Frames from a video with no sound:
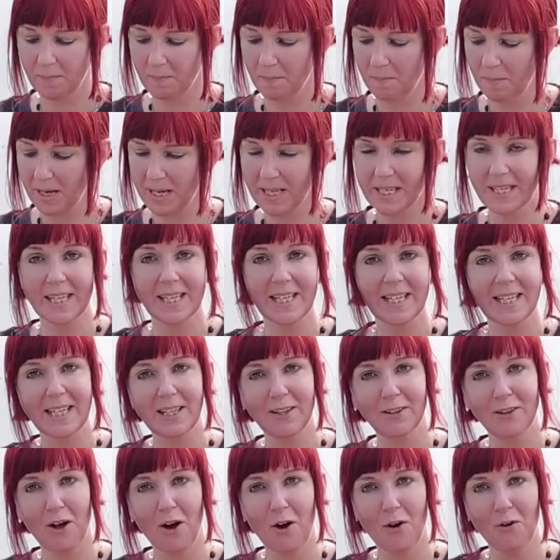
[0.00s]
making a
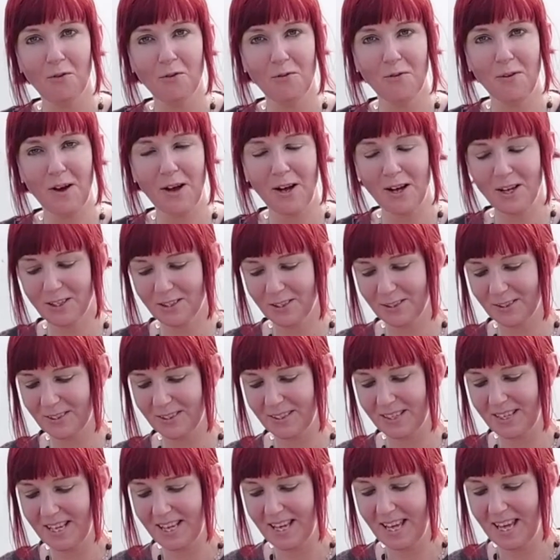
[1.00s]
little hole first
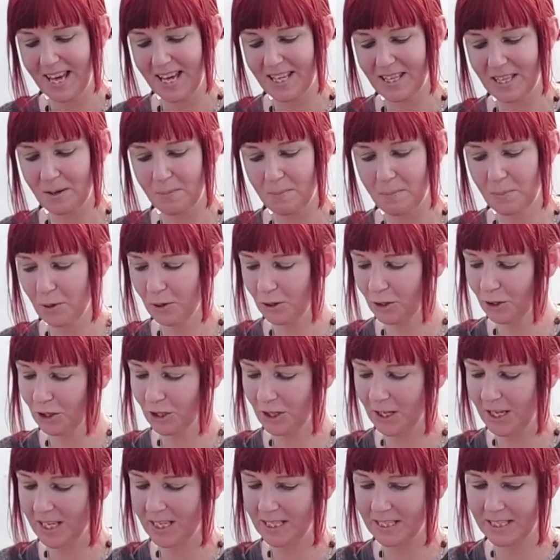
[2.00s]
and then
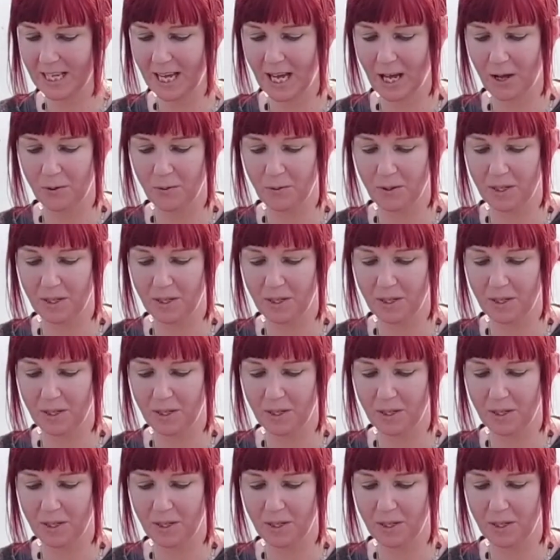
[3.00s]
pushing it down.